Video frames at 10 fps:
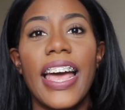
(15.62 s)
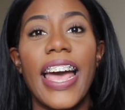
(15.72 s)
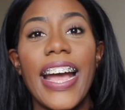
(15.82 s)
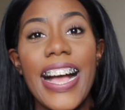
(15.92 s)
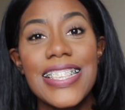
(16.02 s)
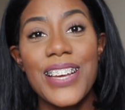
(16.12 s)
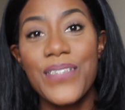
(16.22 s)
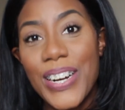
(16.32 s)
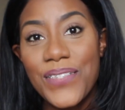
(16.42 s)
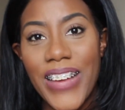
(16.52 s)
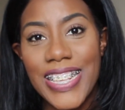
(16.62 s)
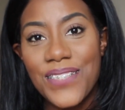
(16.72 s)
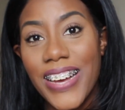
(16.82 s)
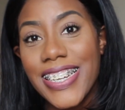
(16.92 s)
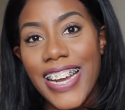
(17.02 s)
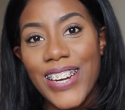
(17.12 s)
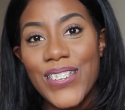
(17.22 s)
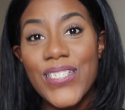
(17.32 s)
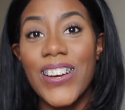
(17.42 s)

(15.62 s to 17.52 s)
Hey guys, and welcome back to my channel.